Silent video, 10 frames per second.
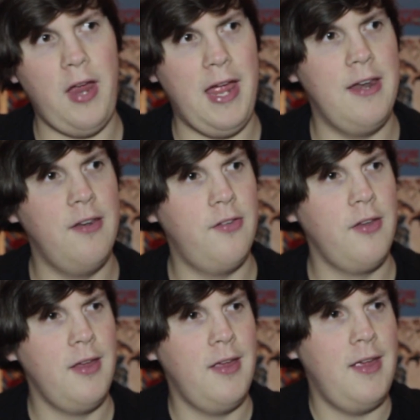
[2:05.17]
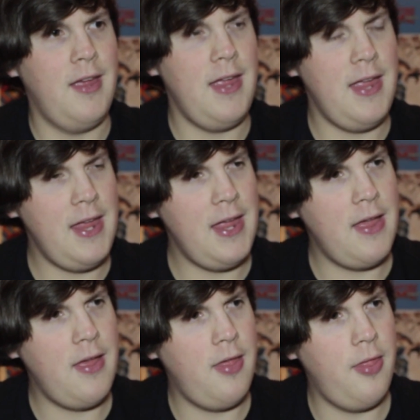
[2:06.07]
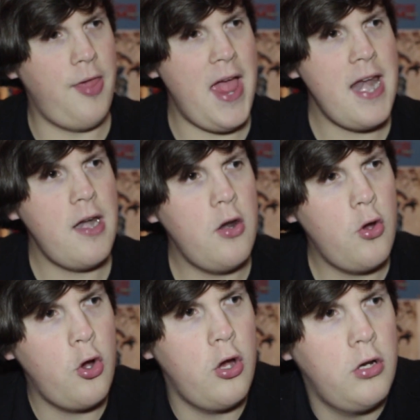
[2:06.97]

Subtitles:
And then